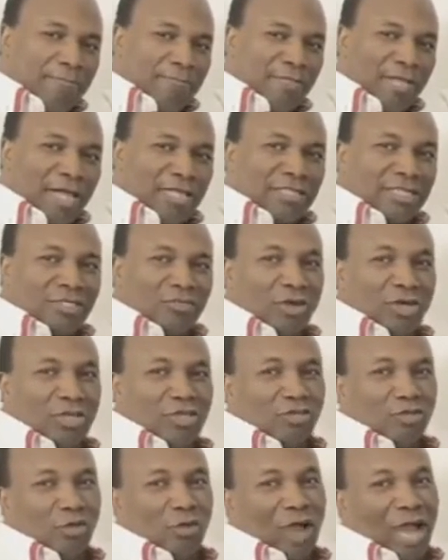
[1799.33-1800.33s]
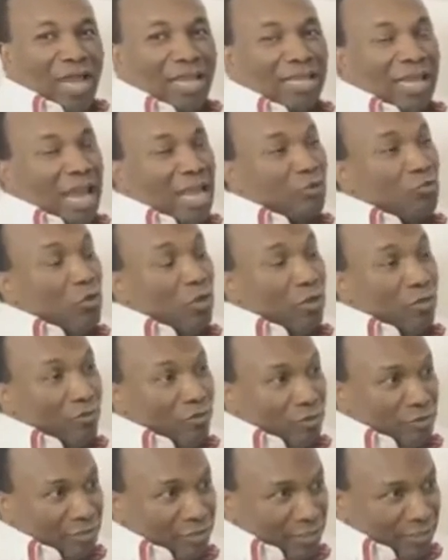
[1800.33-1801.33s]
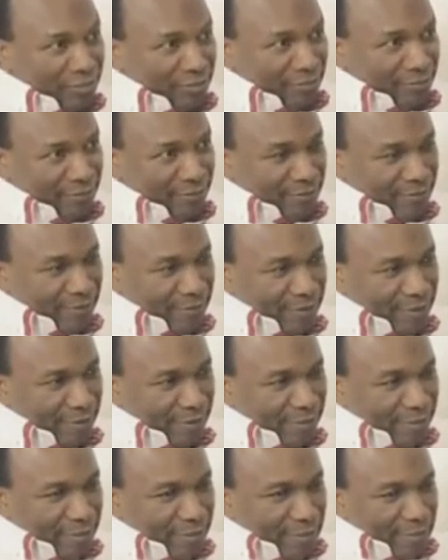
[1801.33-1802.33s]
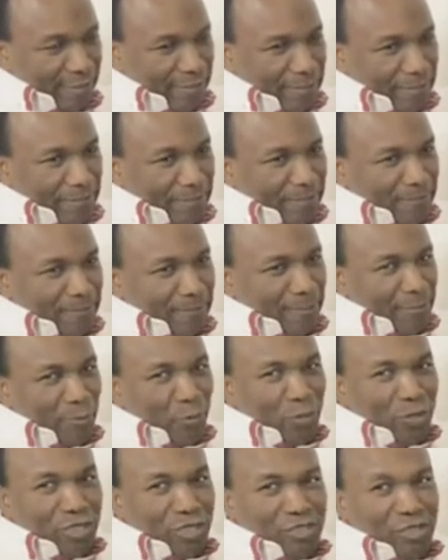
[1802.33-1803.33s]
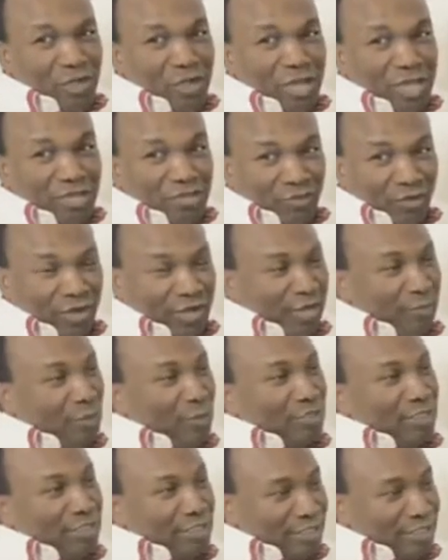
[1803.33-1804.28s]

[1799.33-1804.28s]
that is going to highlight one of those things. The book is not yet ready, but it's